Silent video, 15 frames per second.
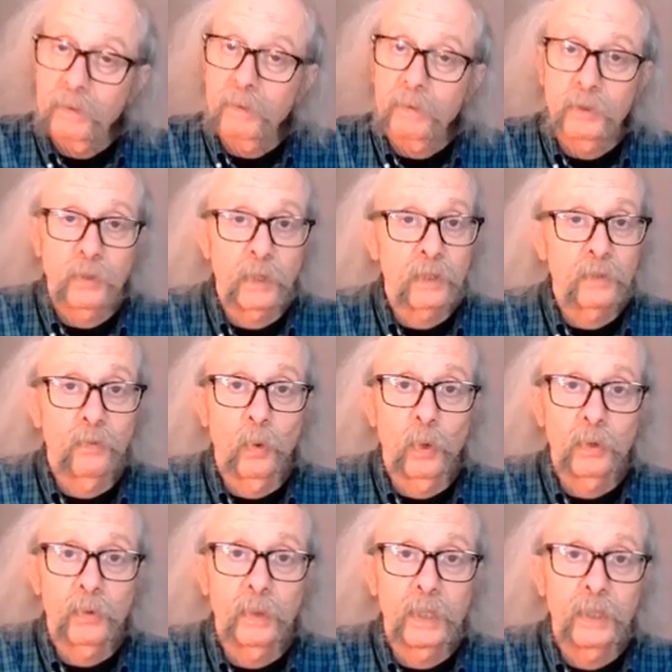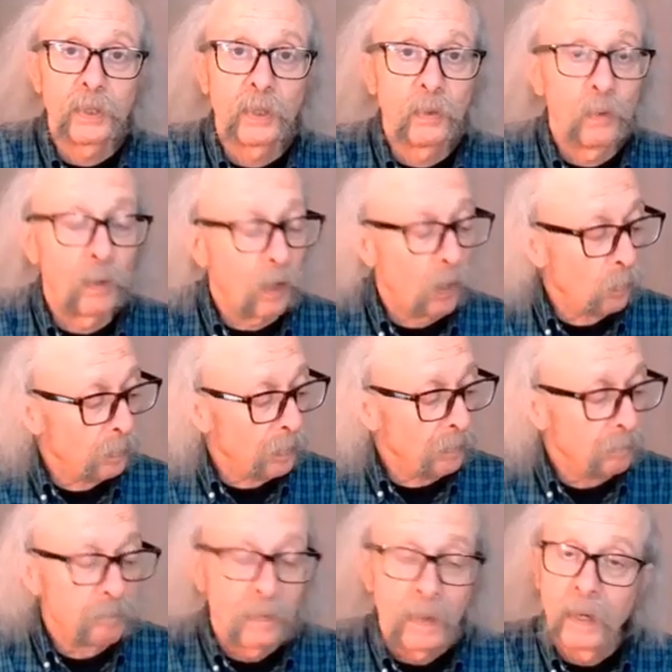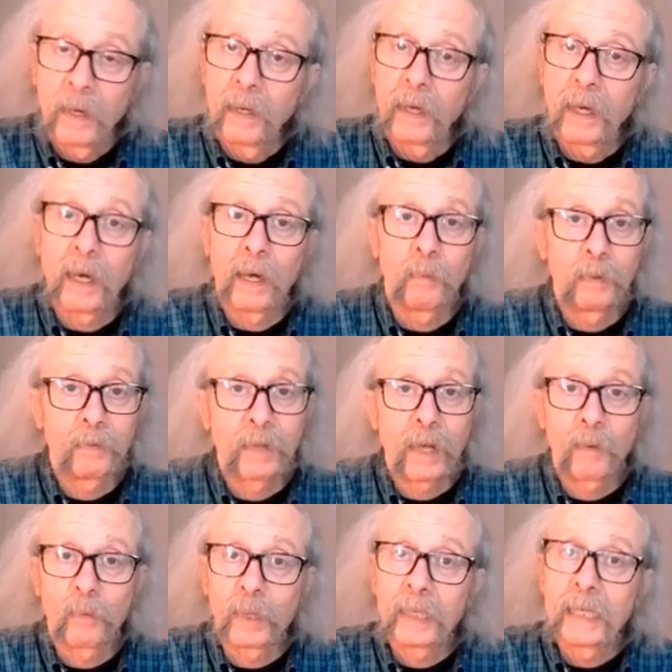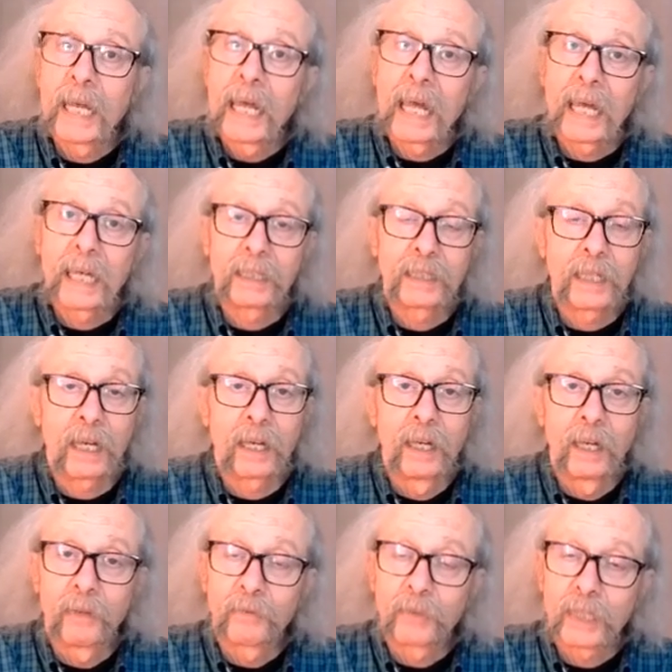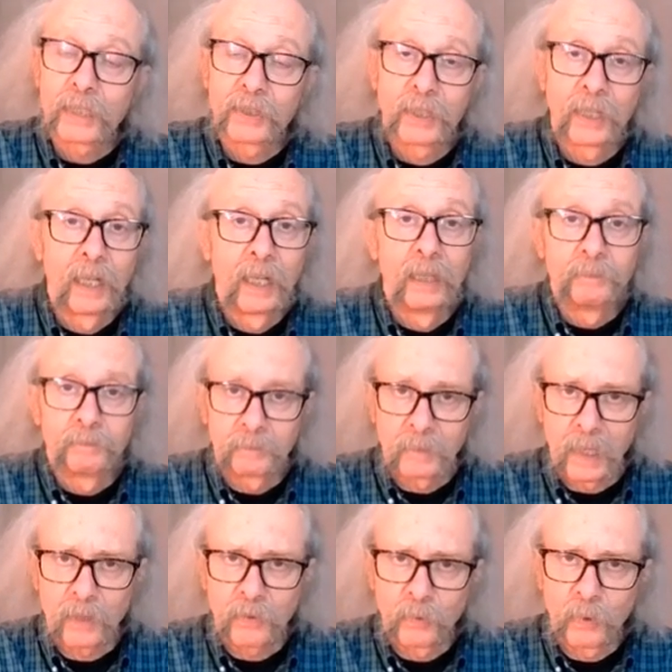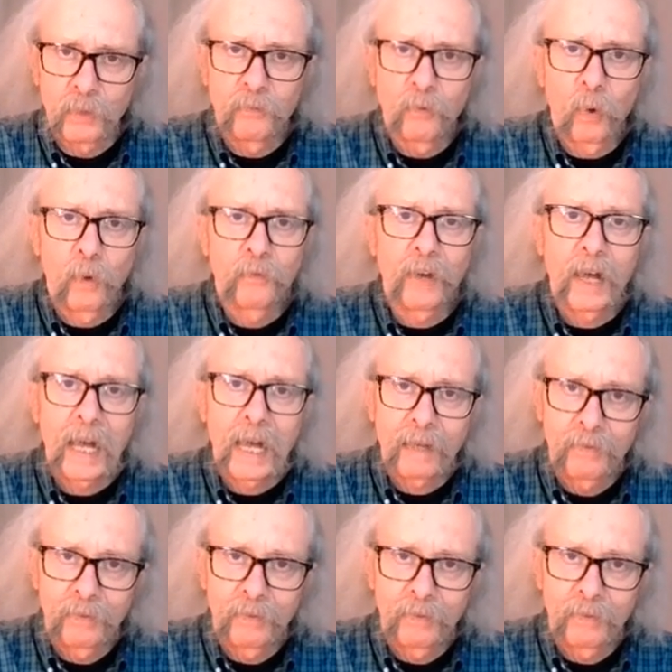Strings 4, 3, 2, open. We've got one at frets 3, 4, 5,